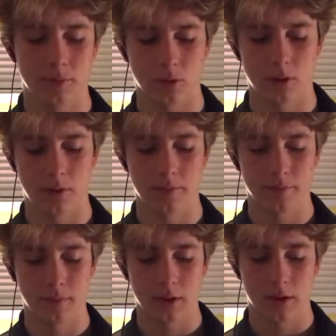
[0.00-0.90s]
or
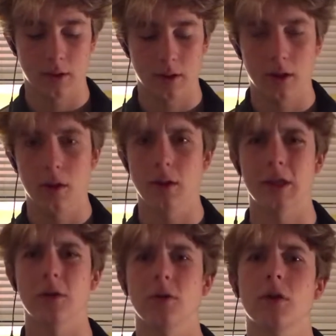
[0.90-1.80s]

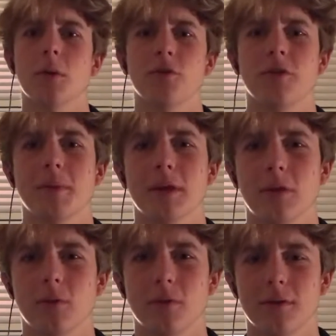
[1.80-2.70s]
like Yukio Mishima
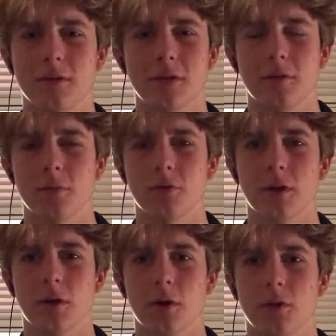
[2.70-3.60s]
uses these
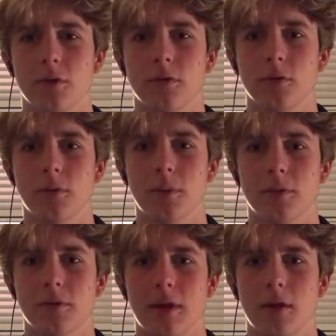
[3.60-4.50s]
Bushido codes to
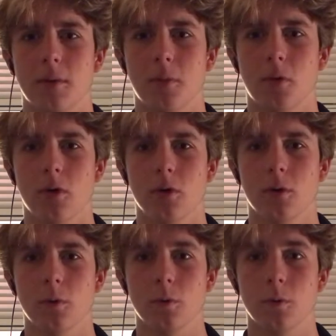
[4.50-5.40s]
represent Noboru,
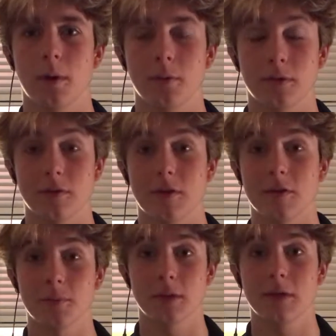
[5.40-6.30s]
who represents his
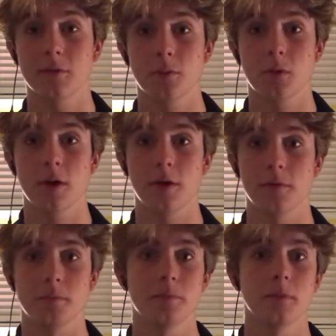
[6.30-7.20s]
beliefs more of
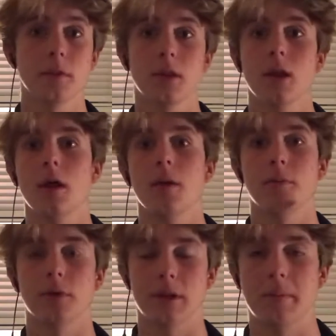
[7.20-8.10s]

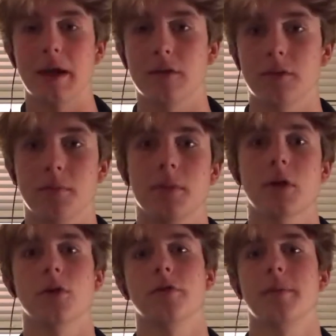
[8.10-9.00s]
bringing back this
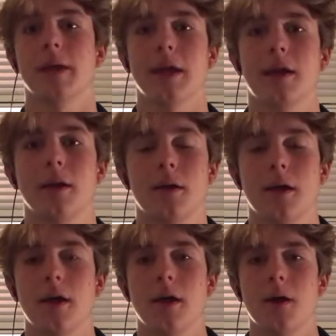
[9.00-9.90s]
imperial Japan.
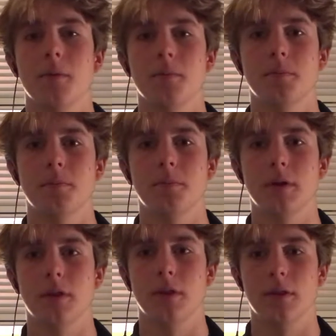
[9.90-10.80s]

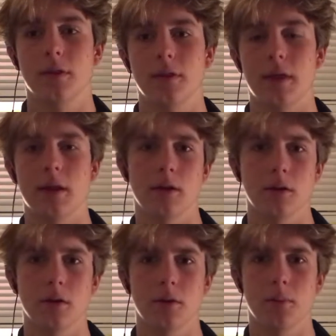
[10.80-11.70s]
But then
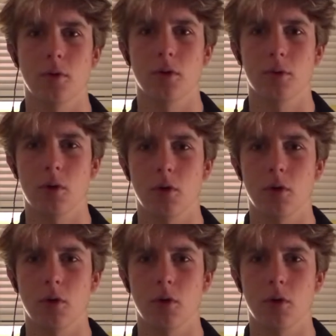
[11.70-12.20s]
Noboru